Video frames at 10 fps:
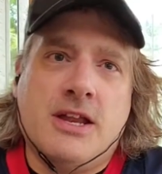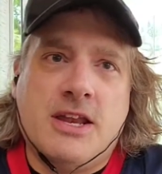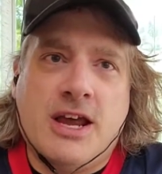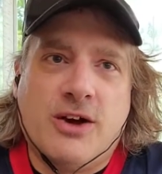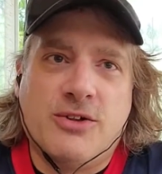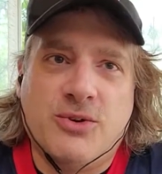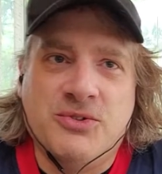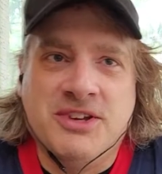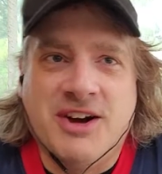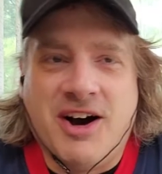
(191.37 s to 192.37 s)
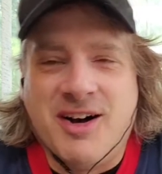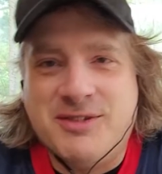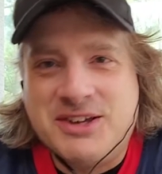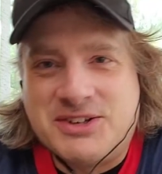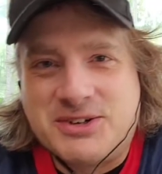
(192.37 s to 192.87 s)
Now, the only
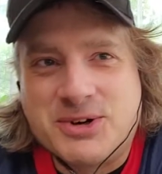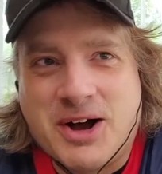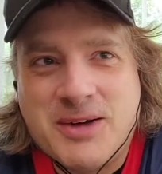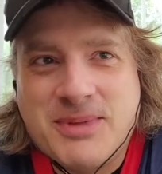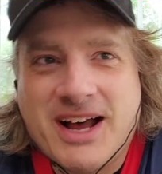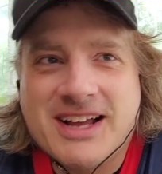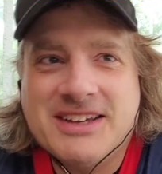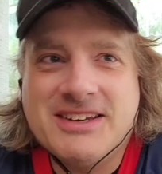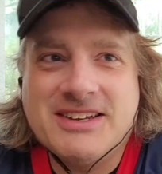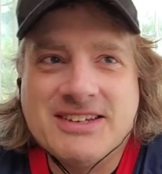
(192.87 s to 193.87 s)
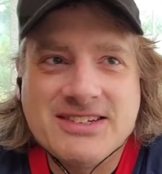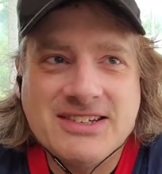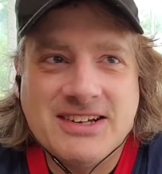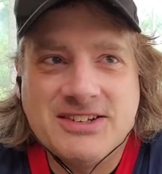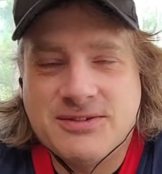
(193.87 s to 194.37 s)
obvious drawback
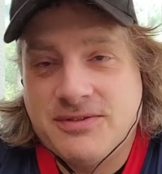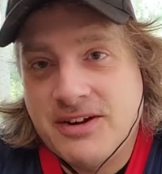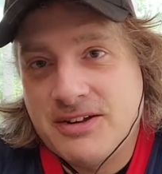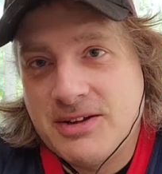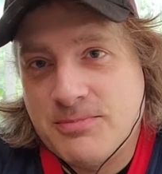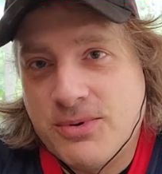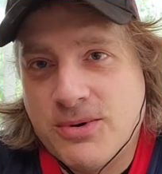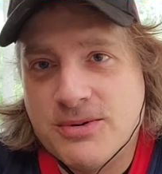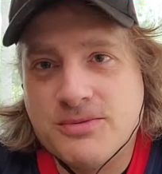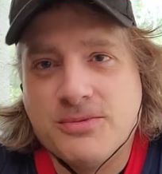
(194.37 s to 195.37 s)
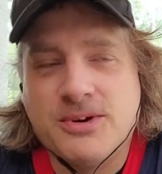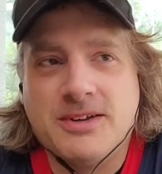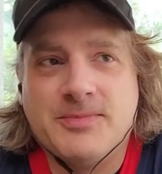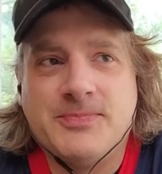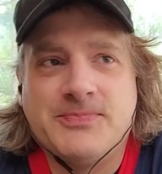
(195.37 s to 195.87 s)
is, and it's a fairly important
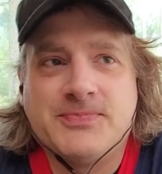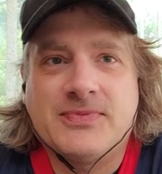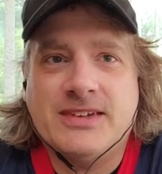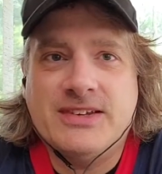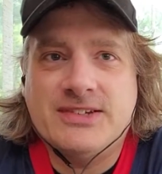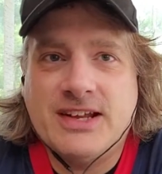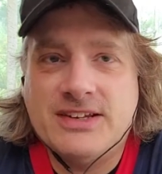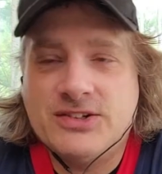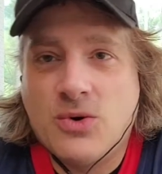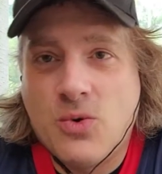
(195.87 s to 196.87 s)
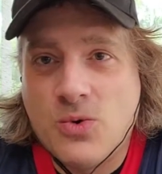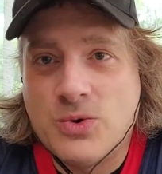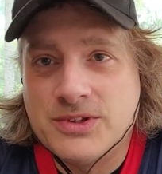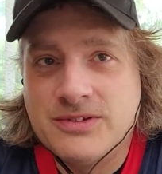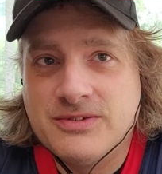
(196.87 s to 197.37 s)
one, is that it's
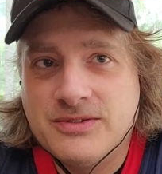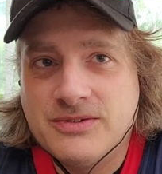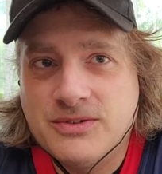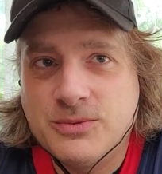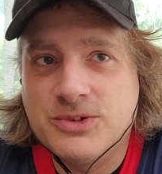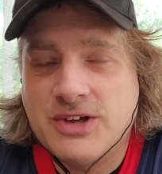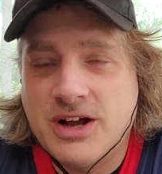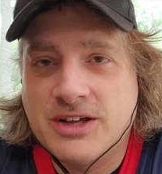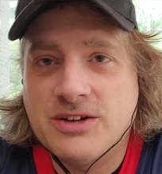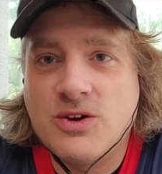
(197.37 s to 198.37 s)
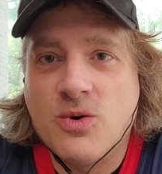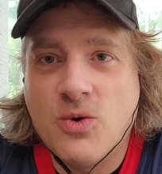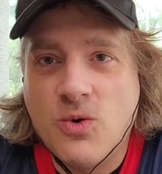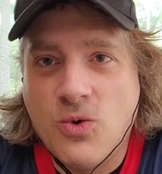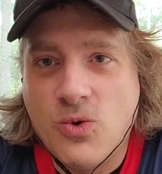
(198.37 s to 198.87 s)
old. We're talking
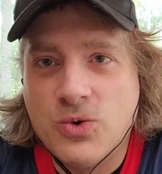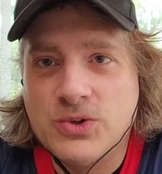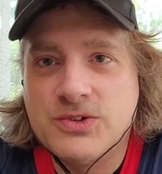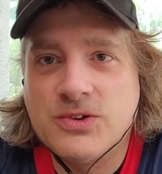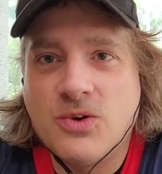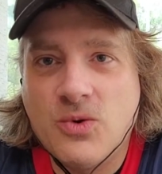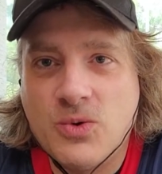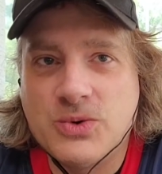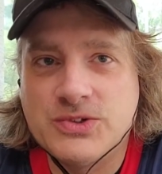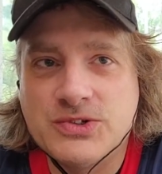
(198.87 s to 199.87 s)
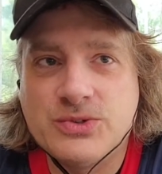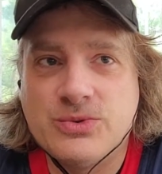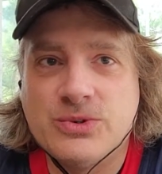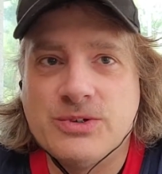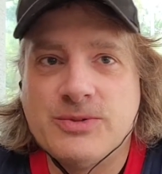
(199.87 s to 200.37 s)
old
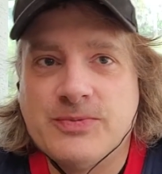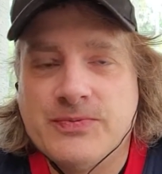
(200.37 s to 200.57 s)
school.